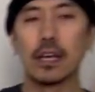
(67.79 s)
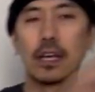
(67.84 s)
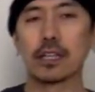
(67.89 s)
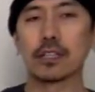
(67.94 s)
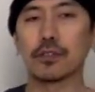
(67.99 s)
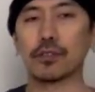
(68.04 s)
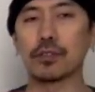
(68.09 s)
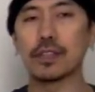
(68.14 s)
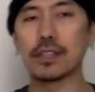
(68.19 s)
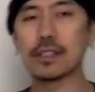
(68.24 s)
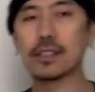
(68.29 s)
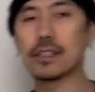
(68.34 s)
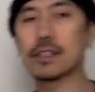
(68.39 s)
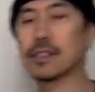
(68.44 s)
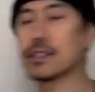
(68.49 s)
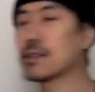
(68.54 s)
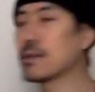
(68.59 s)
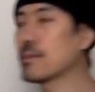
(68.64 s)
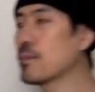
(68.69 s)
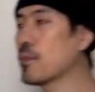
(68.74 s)
So this
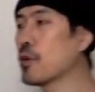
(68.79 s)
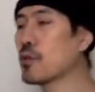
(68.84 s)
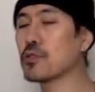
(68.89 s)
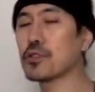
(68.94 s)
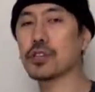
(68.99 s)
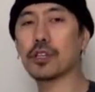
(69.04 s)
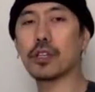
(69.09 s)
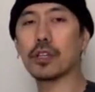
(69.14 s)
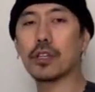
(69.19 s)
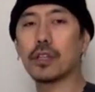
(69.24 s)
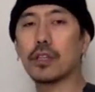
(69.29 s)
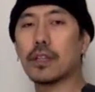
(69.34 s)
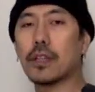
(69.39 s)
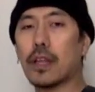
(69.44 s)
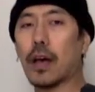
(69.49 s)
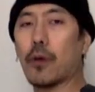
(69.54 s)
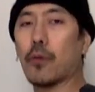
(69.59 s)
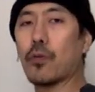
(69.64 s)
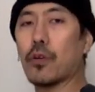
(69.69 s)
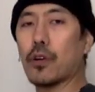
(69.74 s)
is the motion
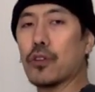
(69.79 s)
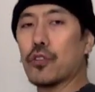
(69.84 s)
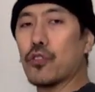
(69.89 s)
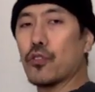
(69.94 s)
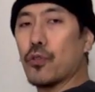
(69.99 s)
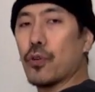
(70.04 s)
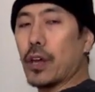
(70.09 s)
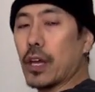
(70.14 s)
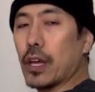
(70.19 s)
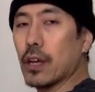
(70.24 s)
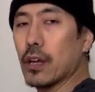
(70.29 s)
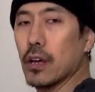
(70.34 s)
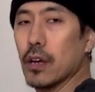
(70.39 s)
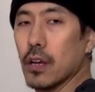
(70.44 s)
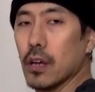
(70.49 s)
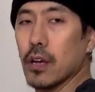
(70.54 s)
that we're doing,